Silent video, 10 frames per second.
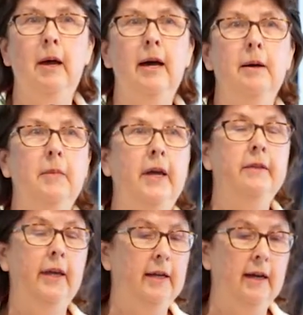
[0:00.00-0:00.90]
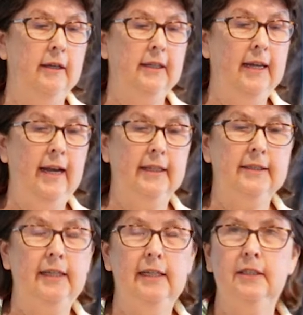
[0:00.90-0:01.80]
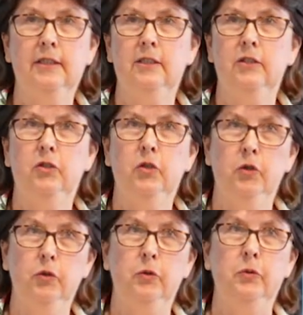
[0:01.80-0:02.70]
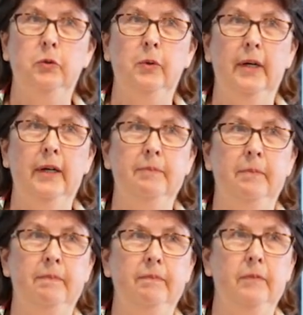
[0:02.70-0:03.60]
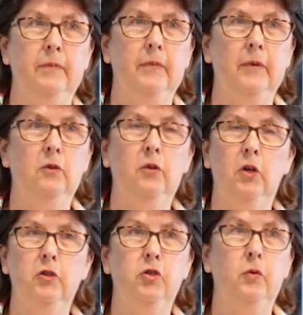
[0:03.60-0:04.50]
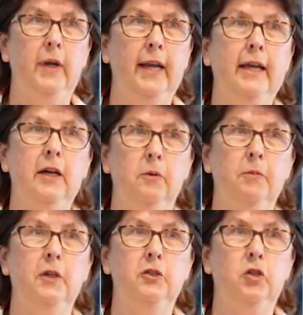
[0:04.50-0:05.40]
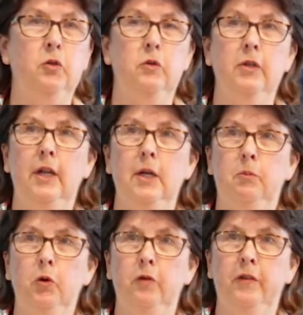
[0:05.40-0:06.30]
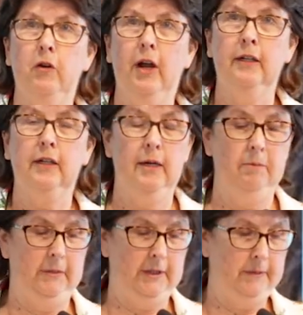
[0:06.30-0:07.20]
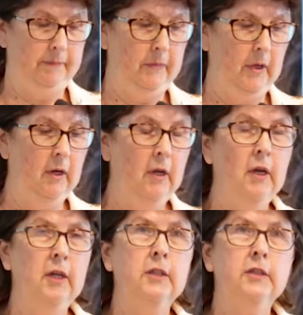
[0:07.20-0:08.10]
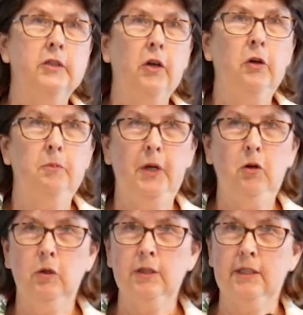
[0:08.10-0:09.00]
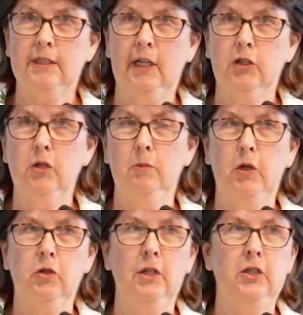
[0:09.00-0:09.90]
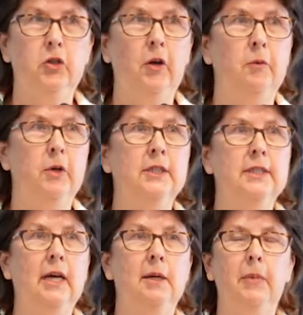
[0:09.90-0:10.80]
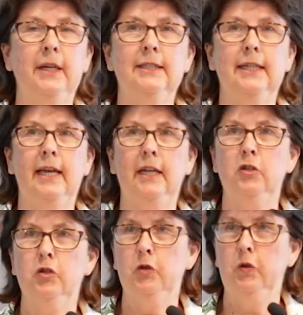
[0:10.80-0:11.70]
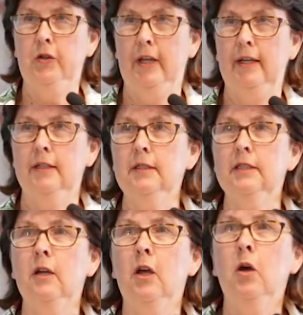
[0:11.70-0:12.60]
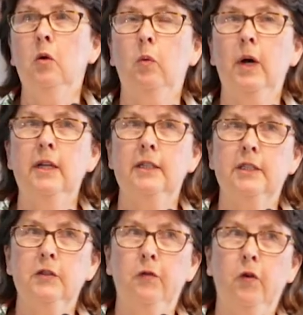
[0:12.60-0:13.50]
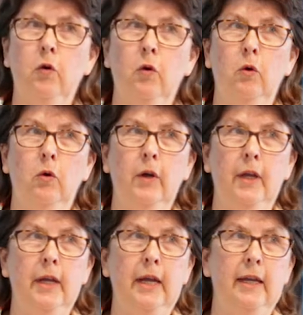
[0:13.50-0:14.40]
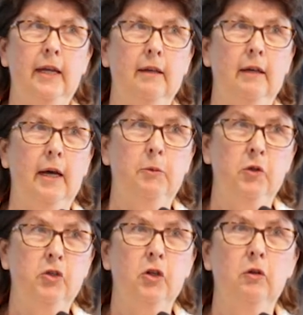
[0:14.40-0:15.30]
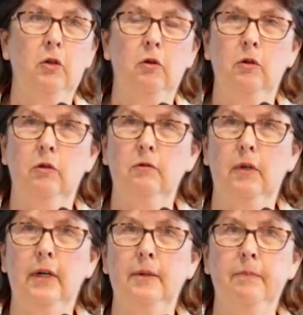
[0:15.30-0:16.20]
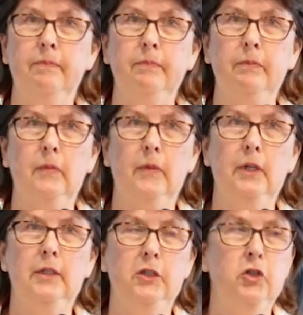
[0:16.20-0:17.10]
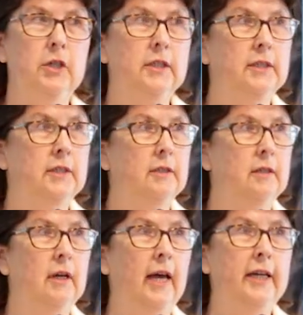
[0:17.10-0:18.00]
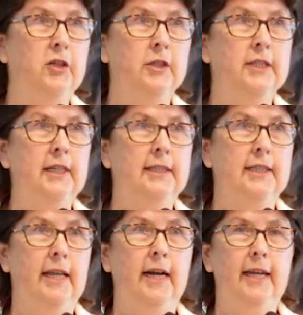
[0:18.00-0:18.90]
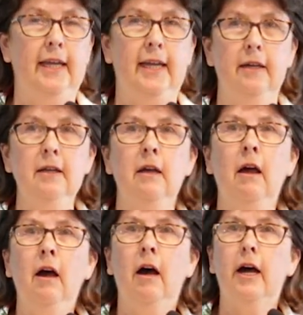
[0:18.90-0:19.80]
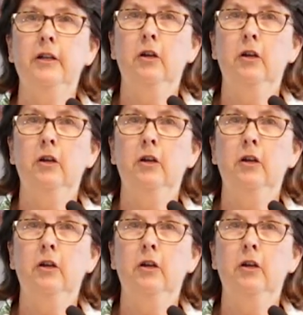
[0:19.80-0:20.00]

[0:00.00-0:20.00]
and they can't get access to, to really help those children and improve their outcomes. So because it's such an emotional issue, I want to start by saying 2 things. One is for any Aboriginal or Indigenous agencies that are here. I